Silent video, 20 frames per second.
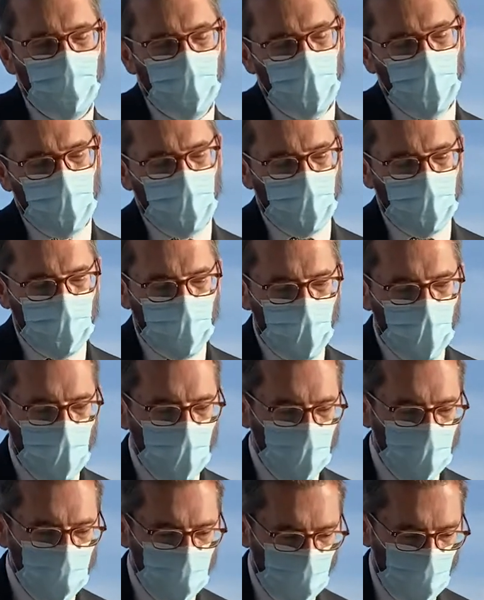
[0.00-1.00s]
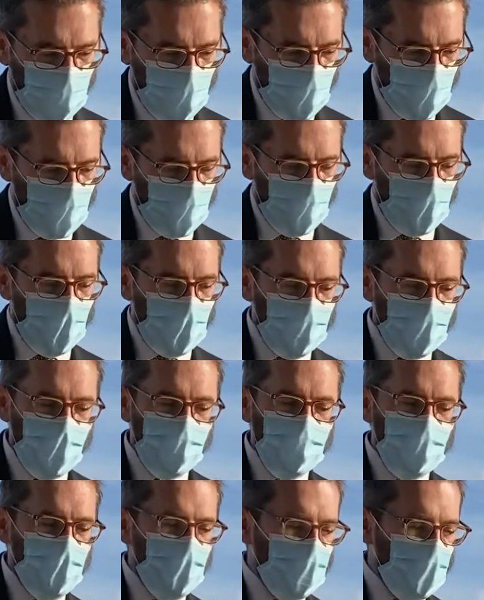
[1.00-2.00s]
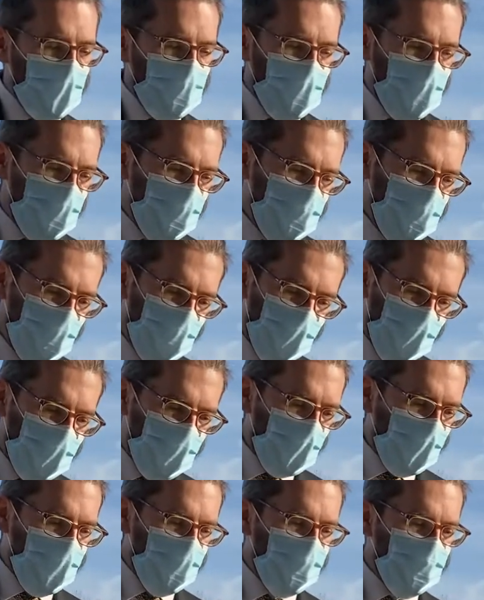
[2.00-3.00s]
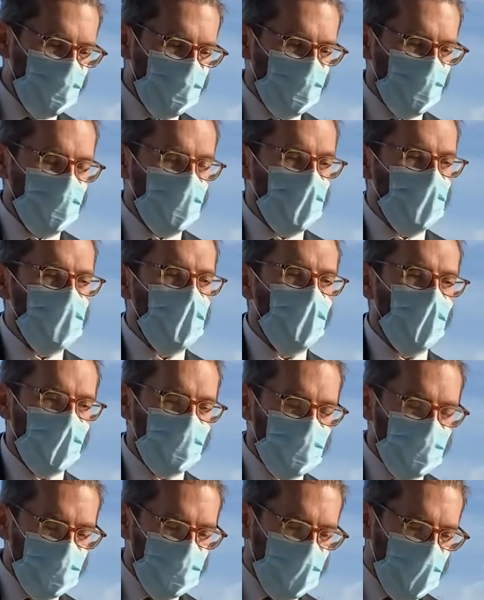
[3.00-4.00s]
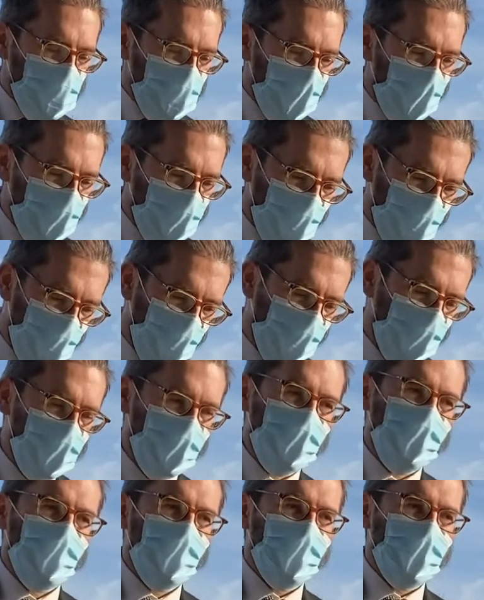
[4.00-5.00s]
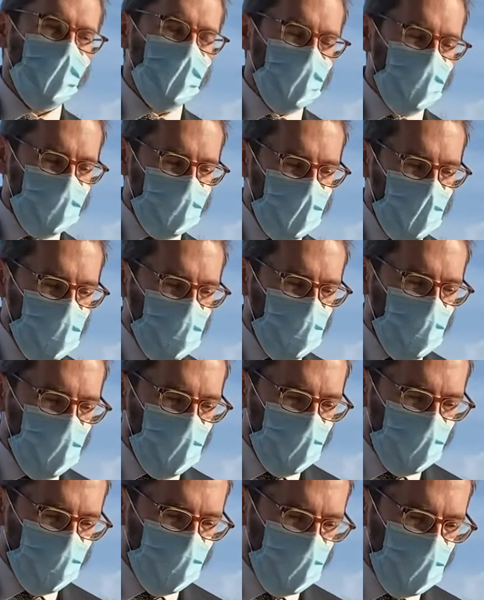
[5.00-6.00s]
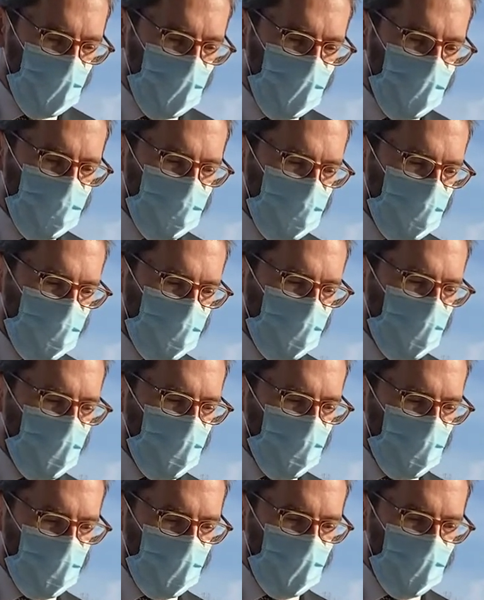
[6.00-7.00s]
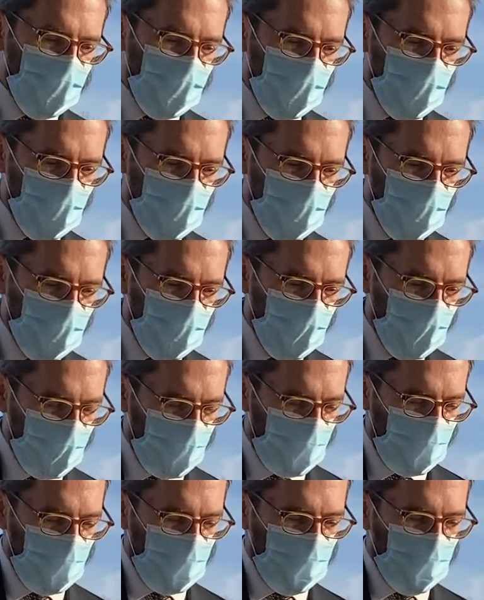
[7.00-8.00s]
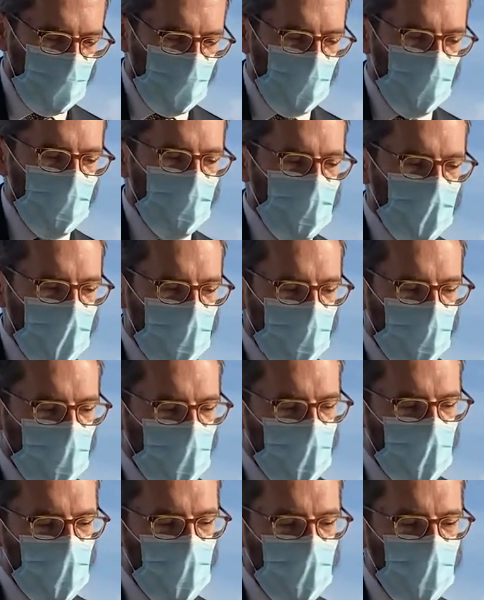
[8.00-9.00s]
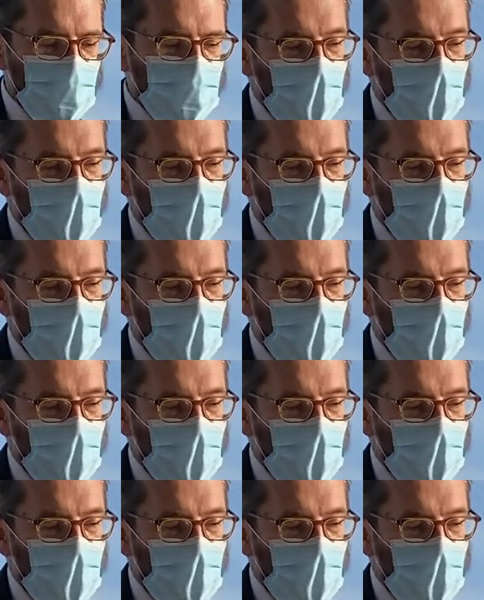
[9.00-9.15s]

who loved people. And yes, he didn't like people who didn't work hard, but if you worked just even a little bit, I think he would be a good friend and he would like you. But one of the things I